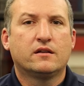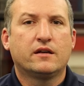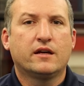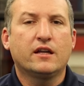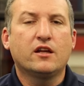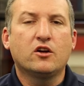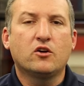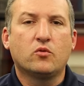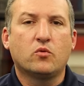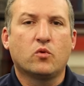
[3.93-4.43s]

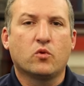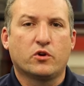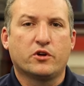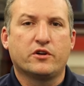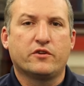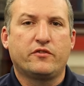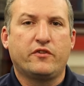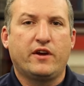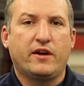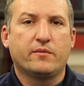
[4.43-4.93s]
Hello,
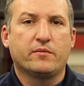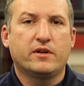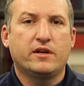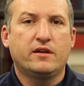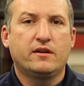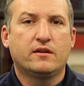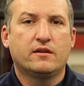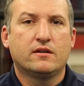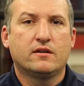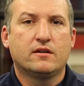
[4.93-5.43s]
Warrior
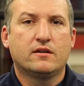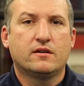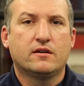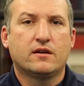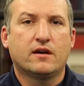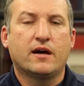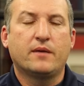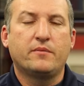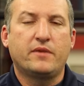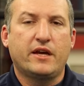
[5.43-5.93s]
family.
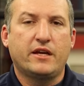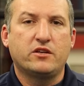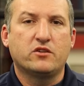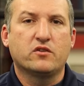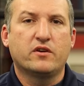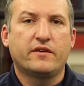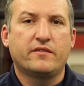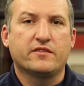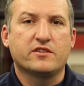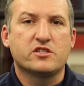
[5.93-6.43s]
I'm
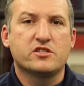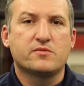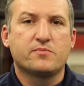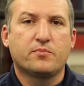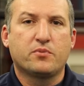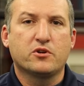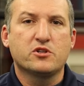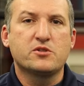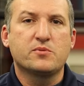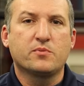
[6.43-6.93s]
Daniel Evans,
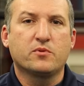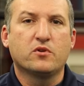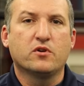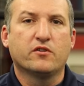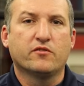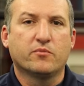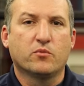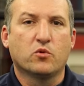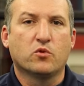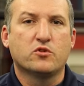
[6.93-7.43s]
principal
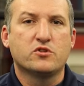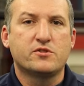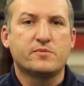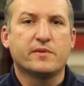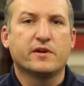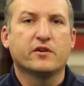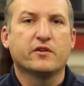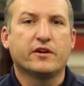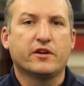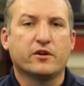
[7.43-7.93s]
of Moores
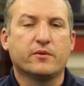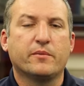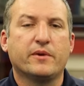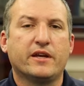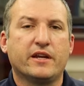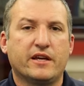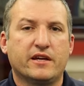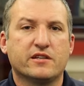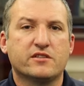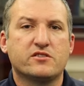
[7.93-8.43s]
Mill
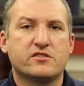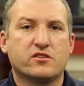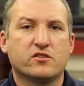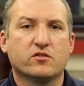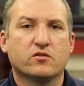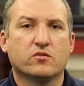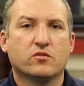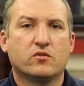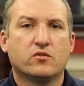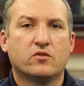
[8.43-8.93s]
Intermediate
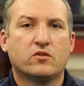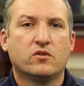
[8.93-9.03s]
School.